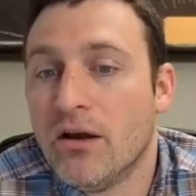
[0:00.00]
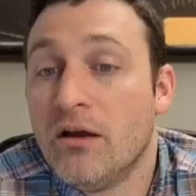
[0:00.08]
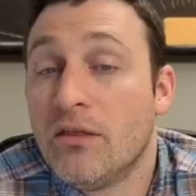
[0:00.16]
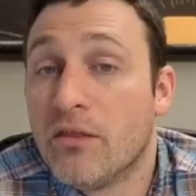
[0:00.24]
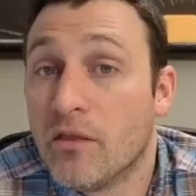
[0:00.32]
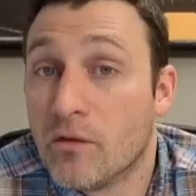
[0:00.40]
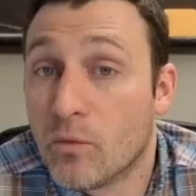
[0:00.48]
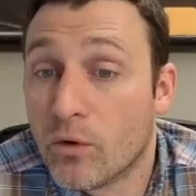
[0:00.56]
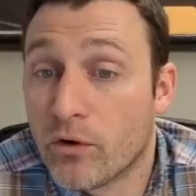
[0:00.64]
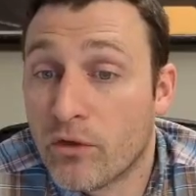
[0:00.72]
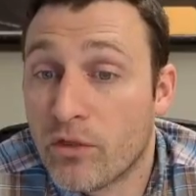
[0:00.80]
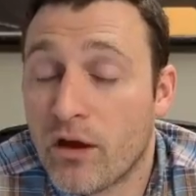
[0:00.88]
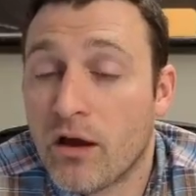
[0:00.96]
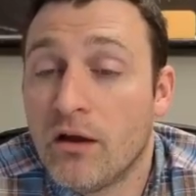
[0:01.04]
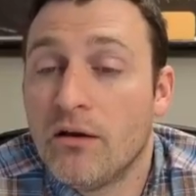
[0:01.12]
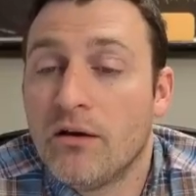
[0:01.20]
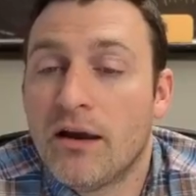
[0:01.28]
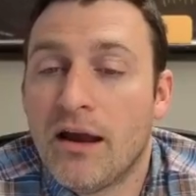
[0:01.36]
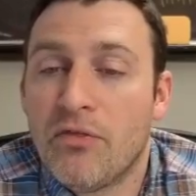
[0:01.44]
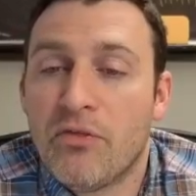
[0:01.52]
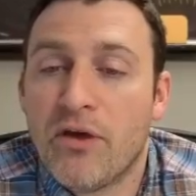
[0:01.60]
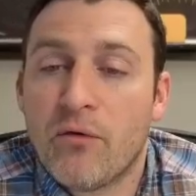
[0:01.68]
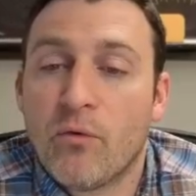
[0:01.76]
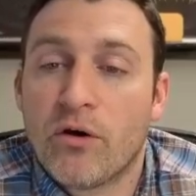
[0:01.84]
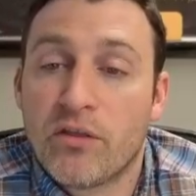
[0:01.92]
then the word the, and then one of the